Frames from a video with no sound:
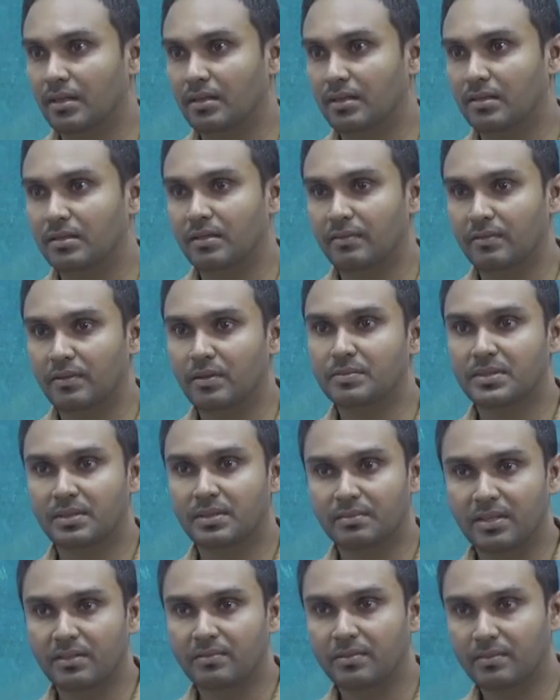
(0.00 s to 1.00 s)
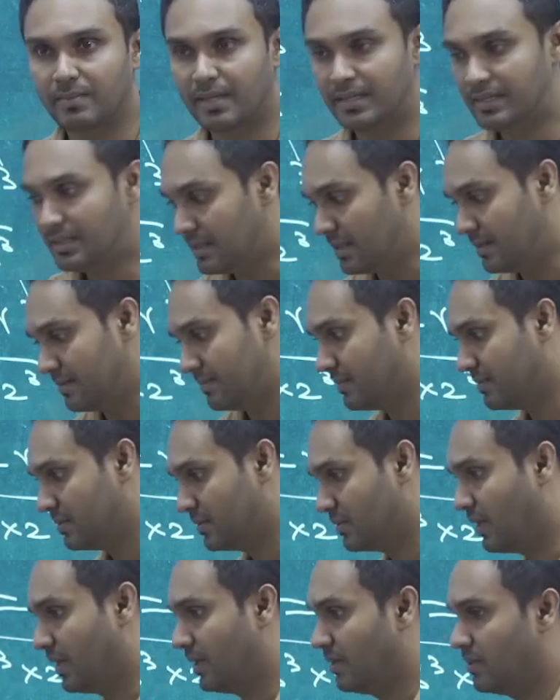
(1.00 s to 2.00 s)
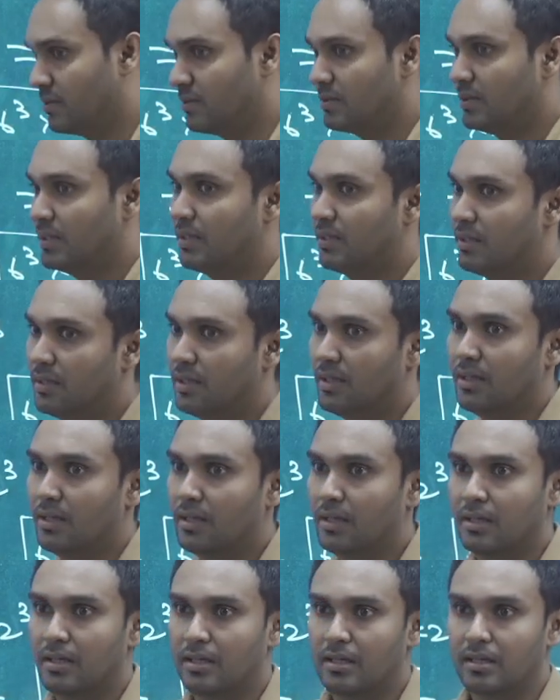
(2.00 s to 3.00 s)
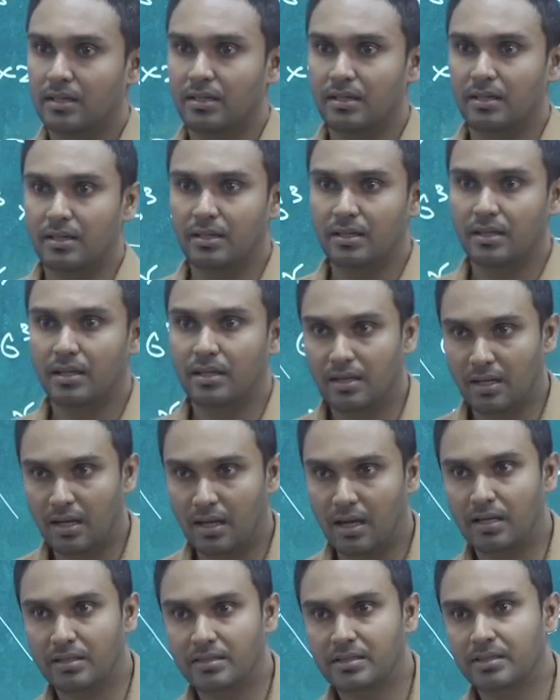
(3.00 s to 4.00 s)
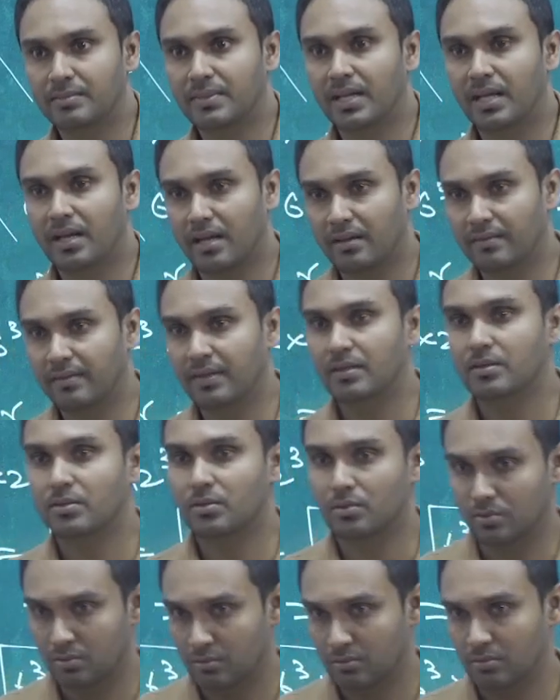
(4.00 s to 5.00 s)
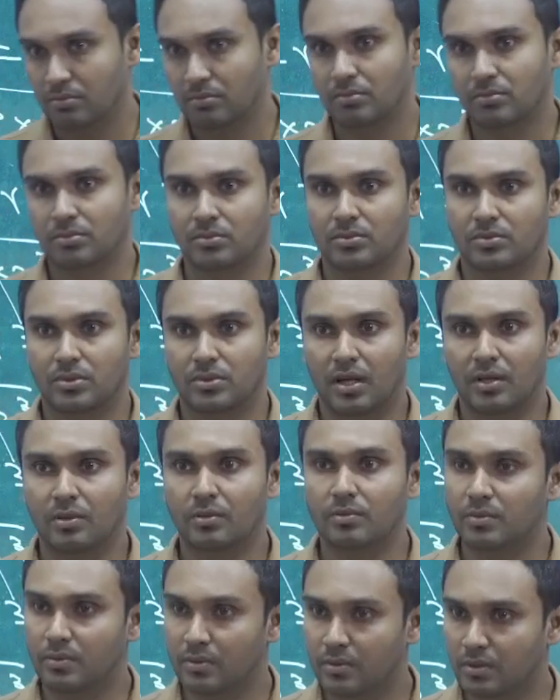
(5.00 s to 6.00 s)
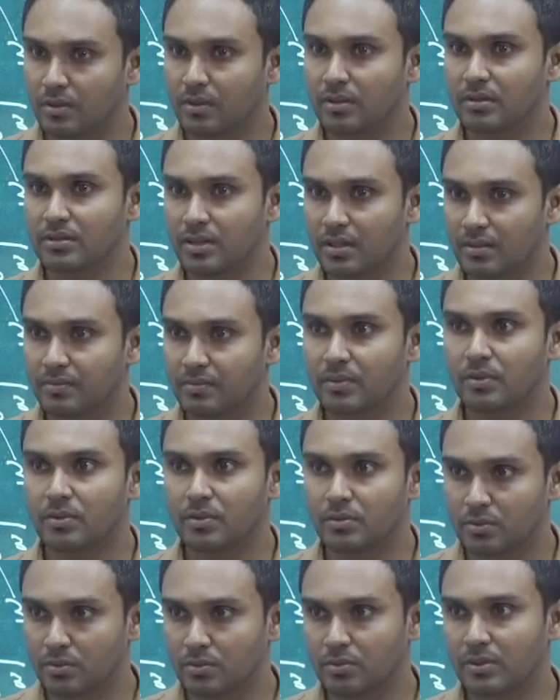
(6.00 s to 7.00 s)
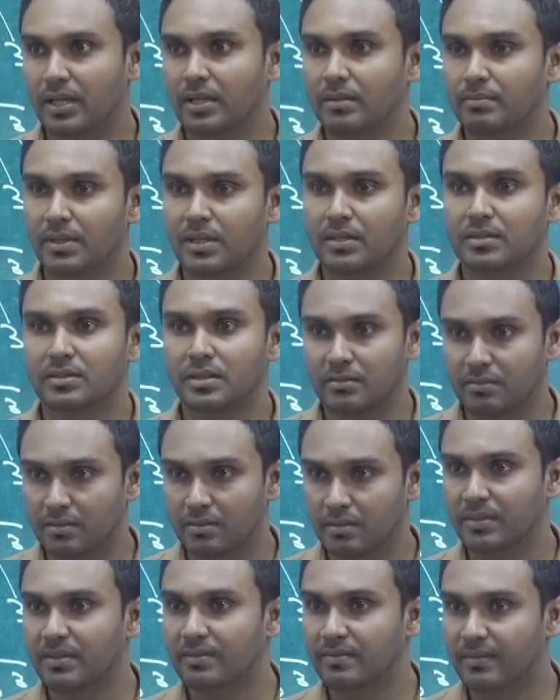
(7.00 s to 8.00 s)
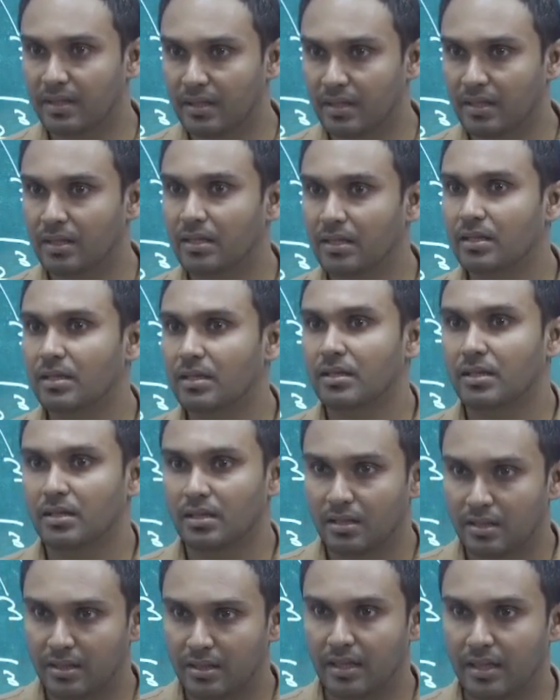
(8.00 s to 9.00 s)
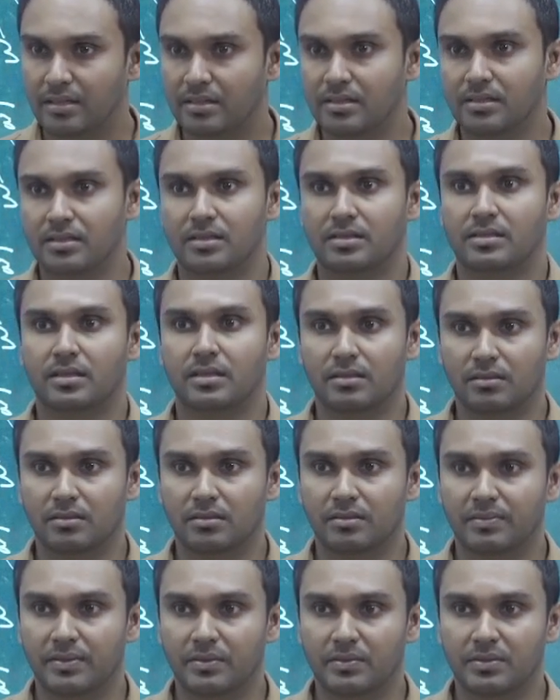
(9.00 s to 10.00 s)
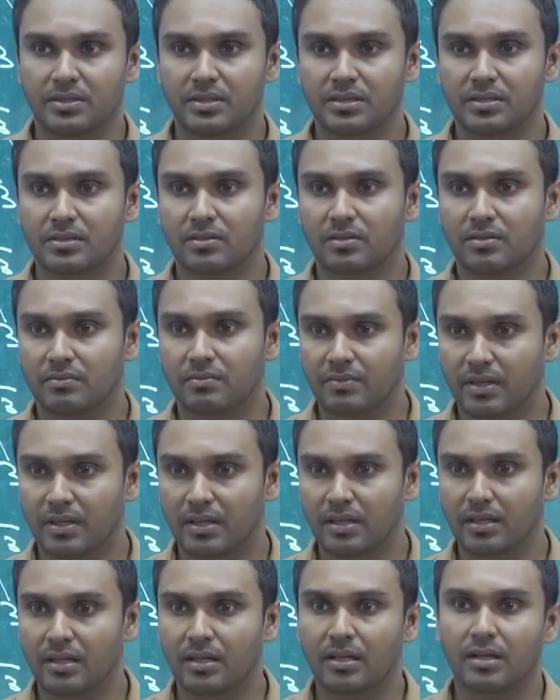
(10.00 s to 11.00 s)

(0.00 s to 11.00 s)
developed something for myself. So I know the hardship that I went through. So I don't want yourself to go through that, because it will be very dangerous. The future is not very